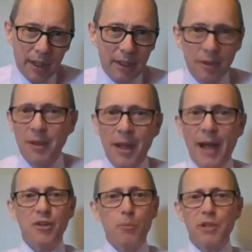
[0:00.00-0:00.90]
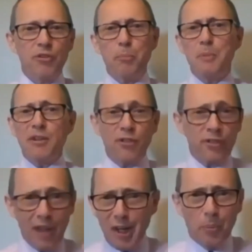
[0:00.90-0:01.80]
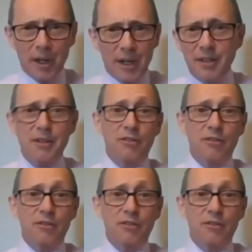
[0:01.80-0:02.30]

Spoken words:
and actually we should be celebrating this